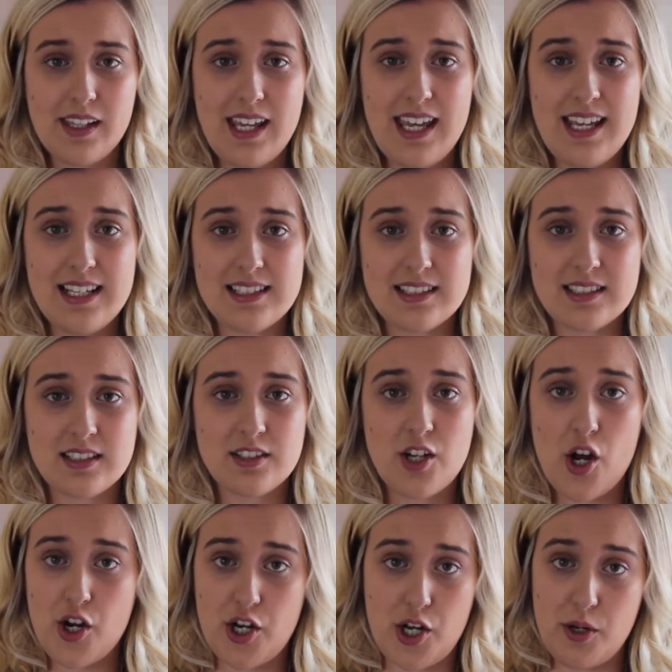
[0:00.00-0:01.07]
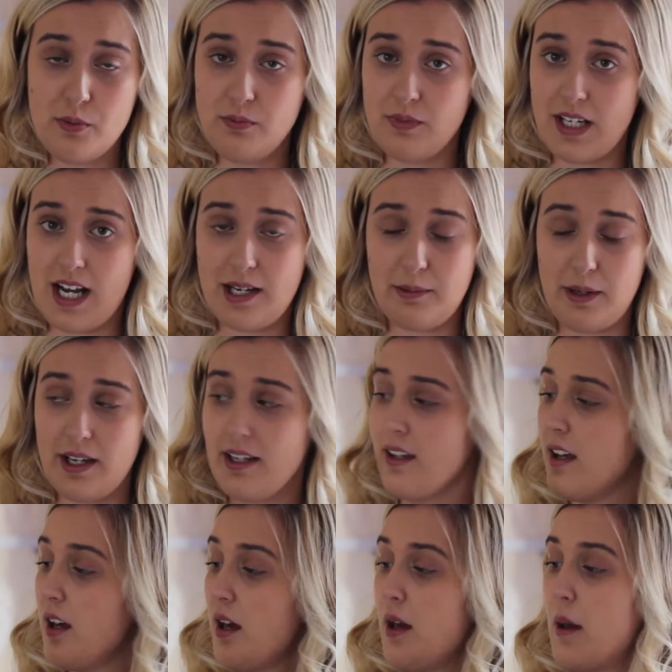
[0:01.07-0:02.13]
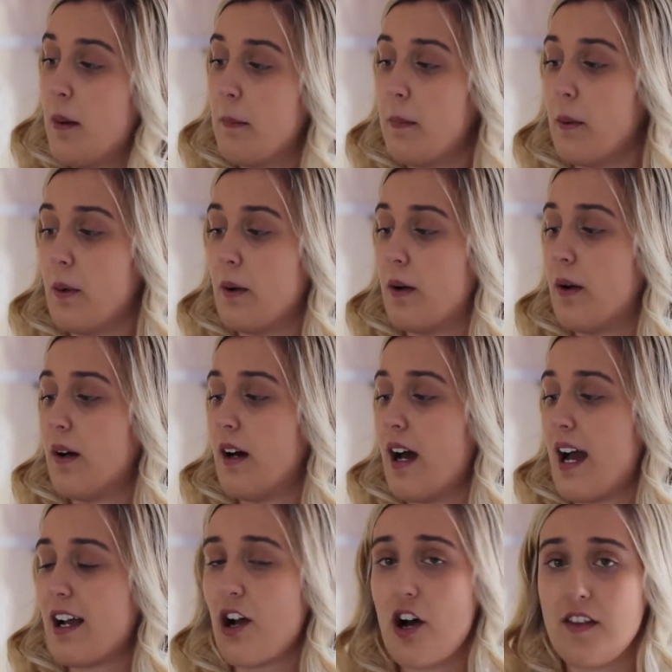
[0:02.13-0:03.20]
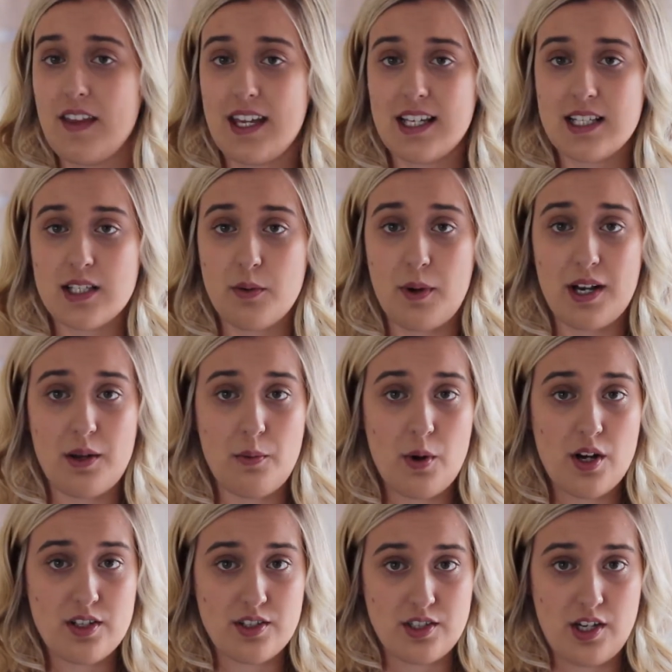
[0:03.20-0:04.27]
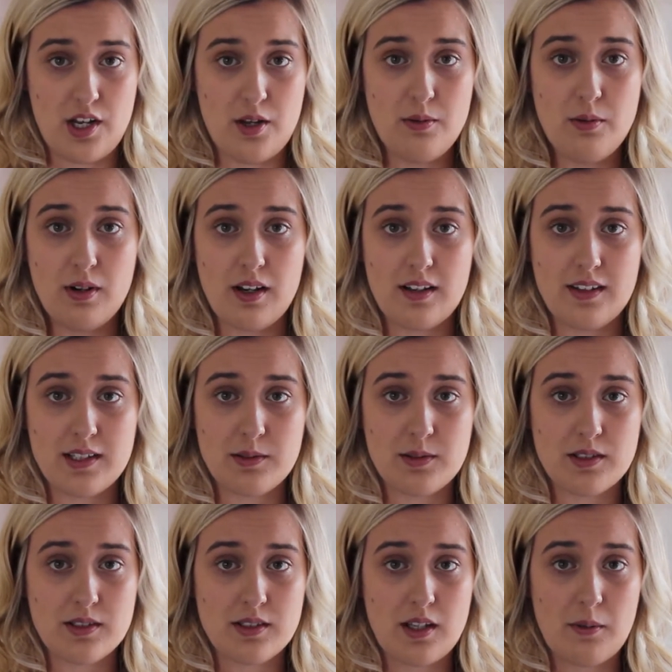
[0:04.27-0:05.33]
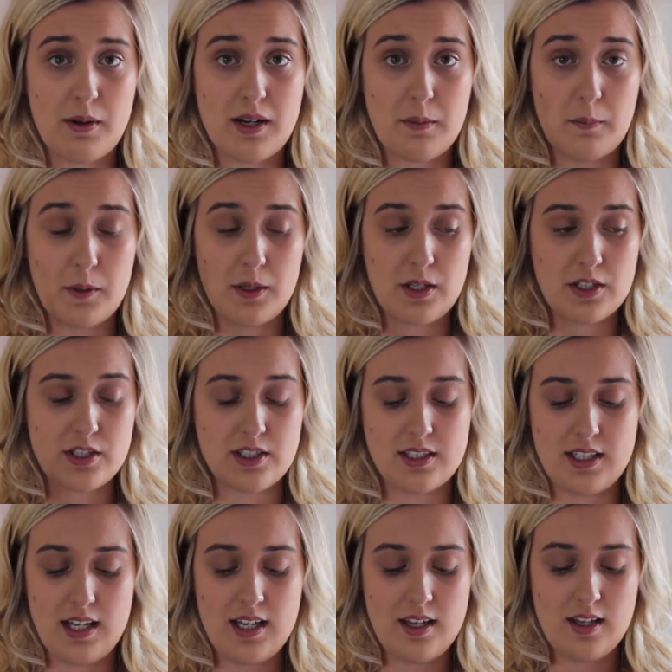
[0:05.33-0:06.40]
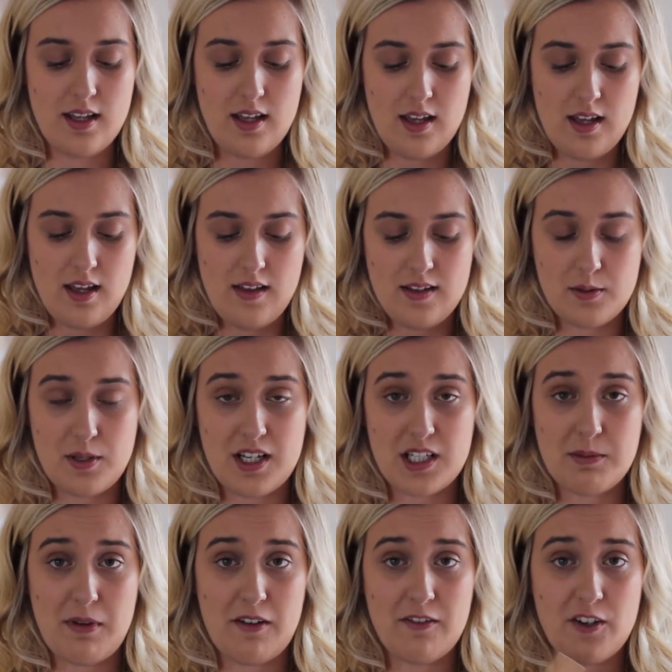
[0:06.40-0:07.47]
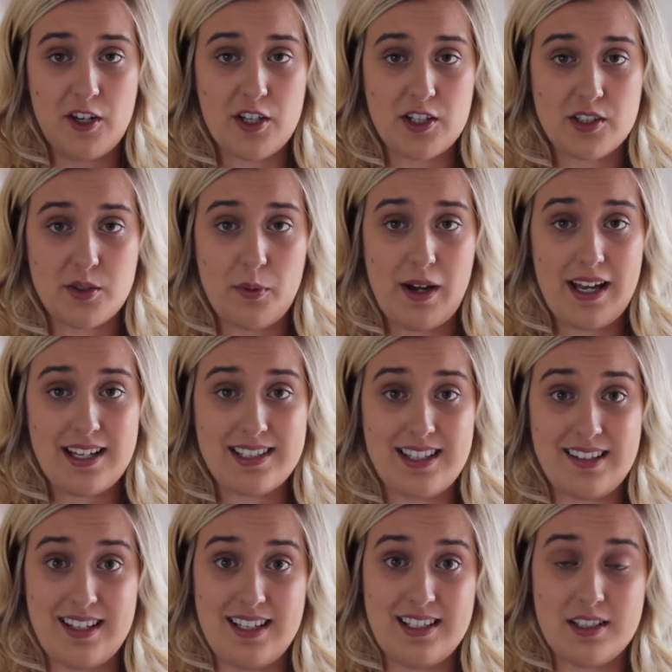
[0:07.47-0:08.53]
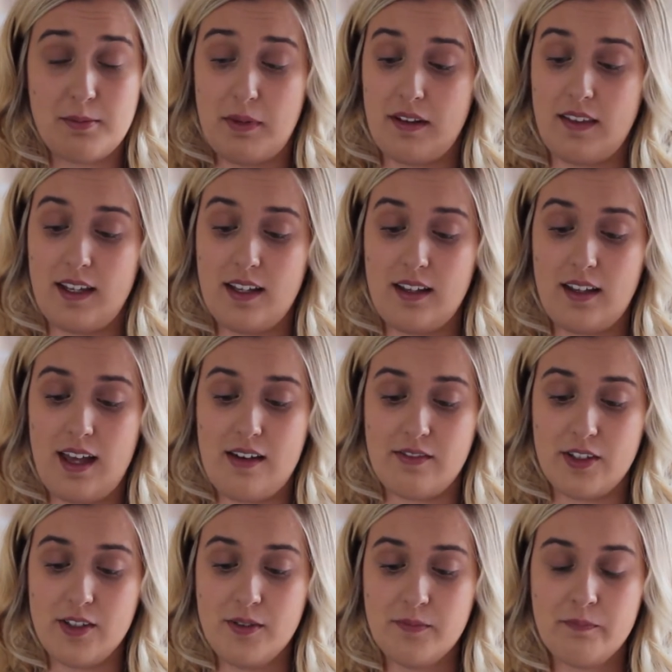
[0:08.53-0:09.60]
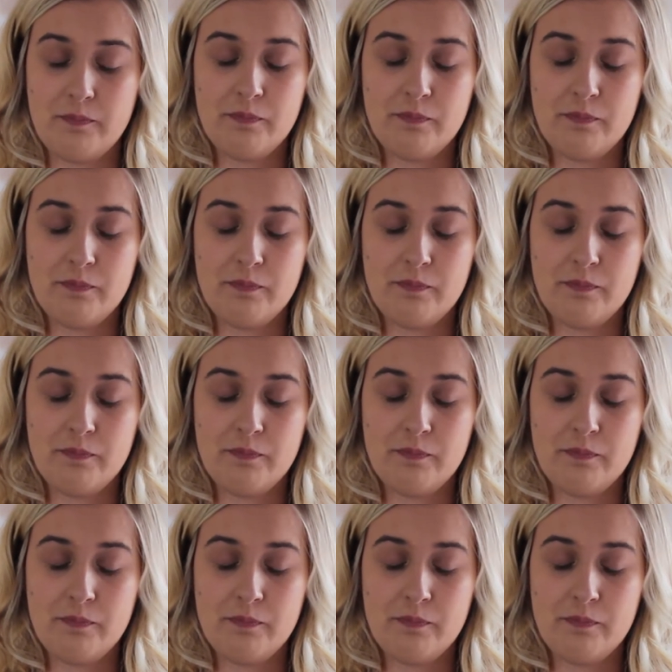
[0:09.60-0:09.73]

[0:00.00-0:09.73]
It's not new in any way, but I got this when it was new. This was, I went and purchased it. It's actually my first YSL item, I think, ever.